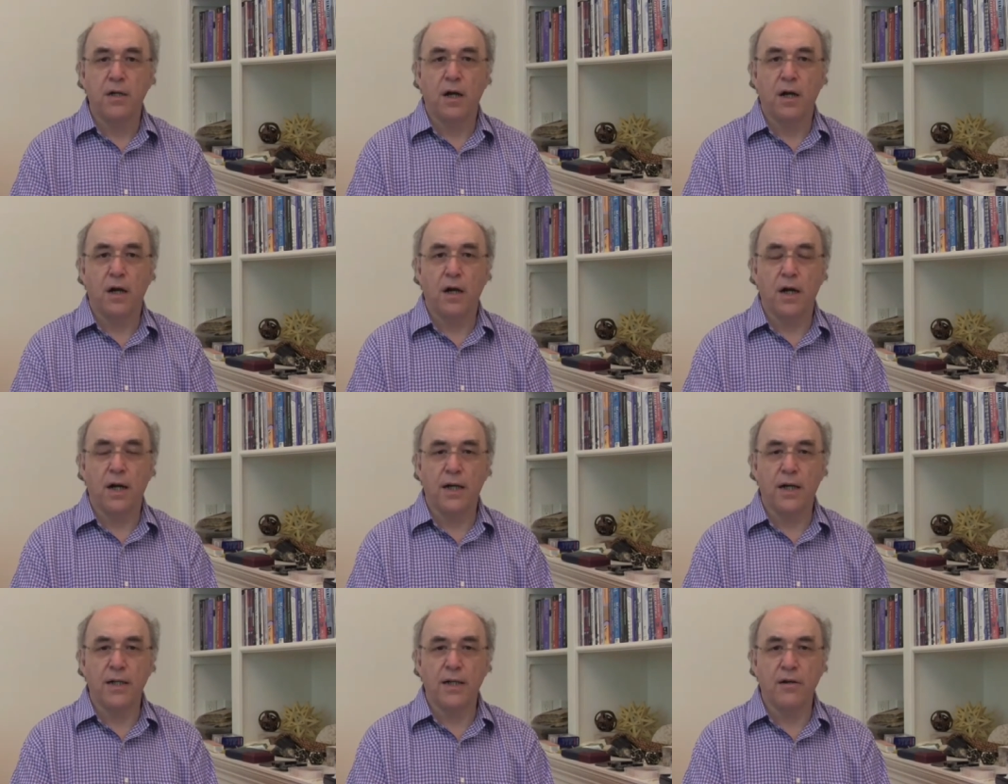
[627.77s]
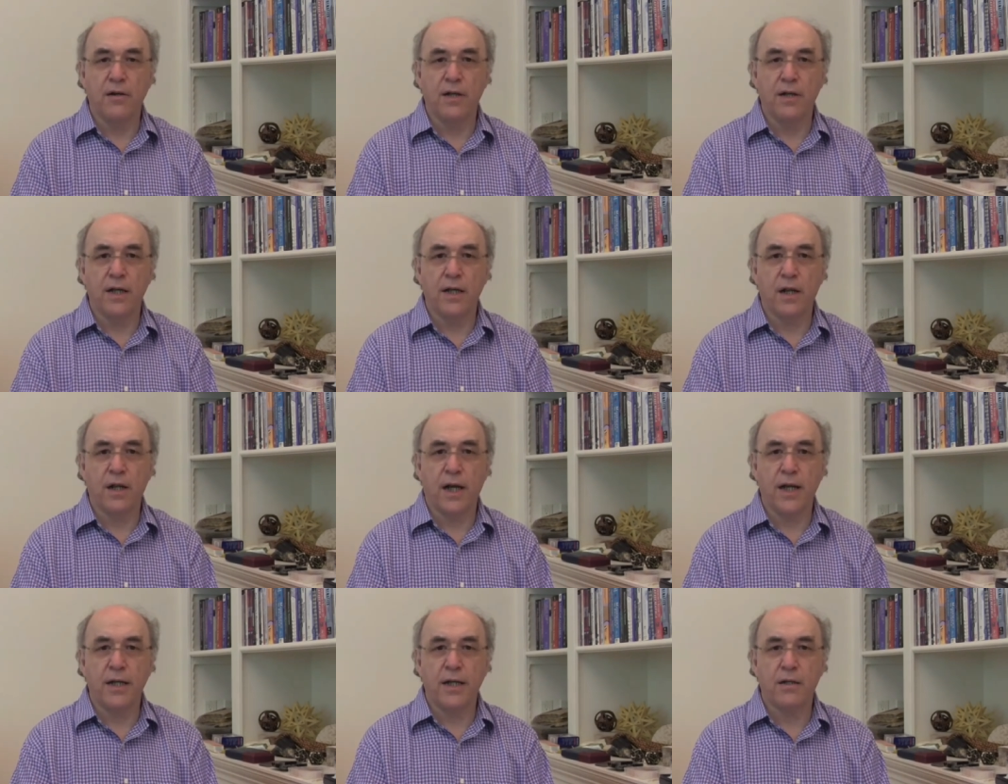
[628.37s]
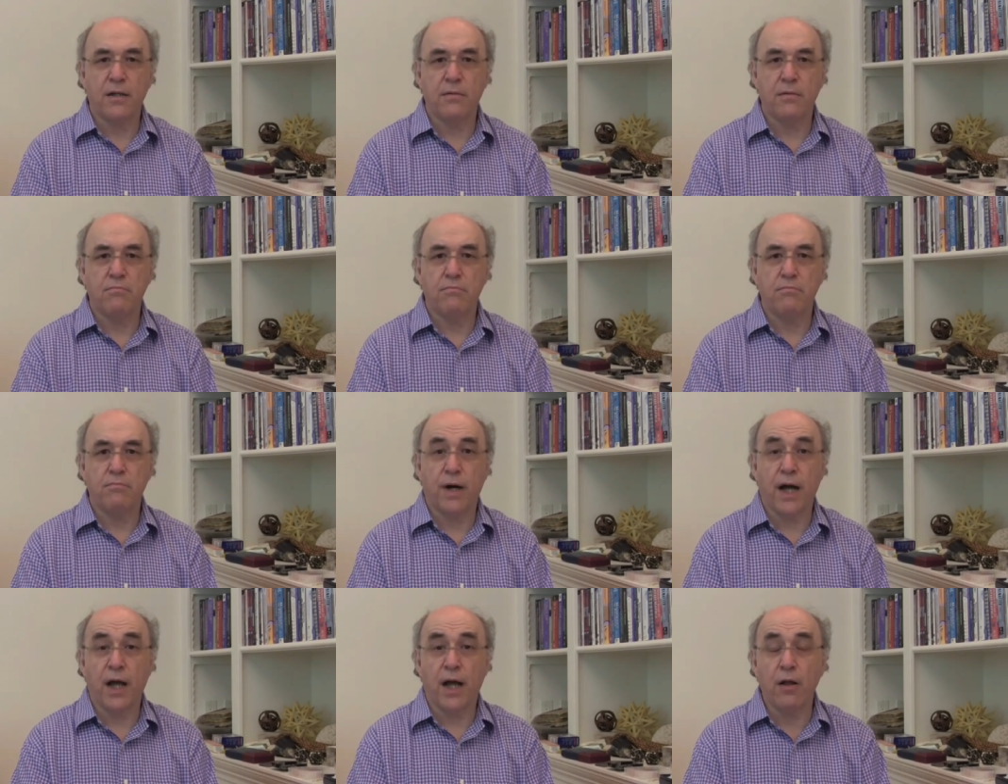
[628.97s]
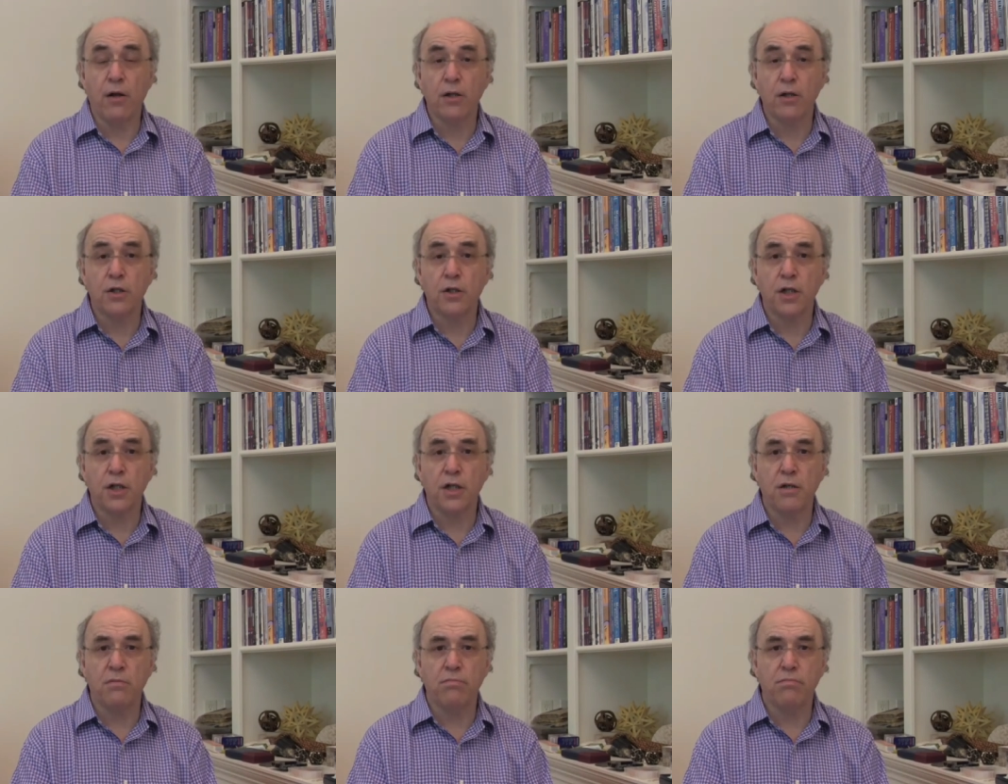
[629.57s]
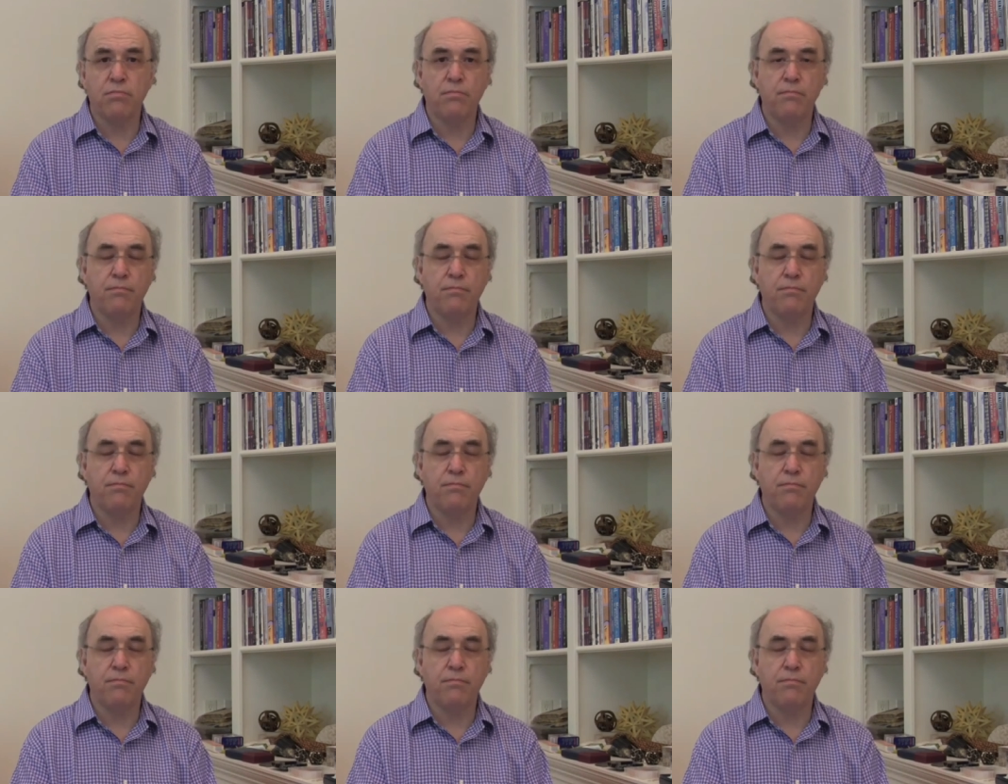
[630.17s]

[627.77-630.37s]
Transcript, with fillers: An area like biology,